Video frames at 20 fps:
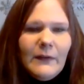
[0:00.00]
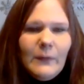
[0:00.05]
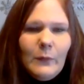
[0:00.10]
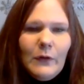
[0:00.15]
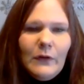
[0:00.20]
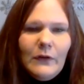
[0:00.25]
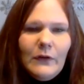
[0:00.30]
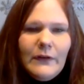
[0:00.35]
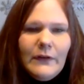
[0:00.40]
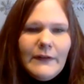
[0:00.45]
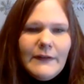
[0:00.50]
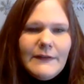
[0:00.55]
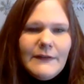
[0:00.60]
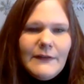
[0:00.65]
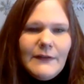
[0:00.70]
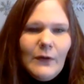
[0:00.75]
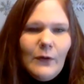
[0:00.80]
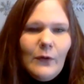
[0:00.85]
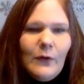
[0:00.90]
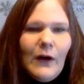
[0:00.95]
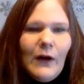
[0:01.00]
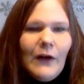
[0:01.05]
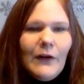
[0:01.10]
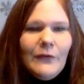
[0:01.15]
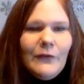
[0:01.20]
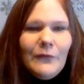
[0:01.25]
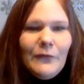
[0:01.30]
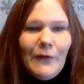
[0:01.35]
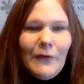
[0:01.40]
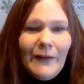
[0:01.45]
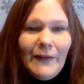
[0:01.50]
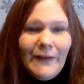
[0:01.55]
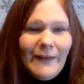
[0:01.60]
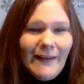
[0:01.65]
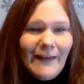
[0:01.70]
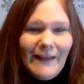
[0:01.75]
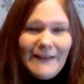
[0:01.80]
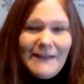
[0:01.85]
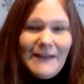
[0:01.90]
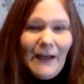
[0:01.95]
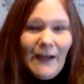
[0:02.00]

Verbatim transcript: The world is so unfriendly at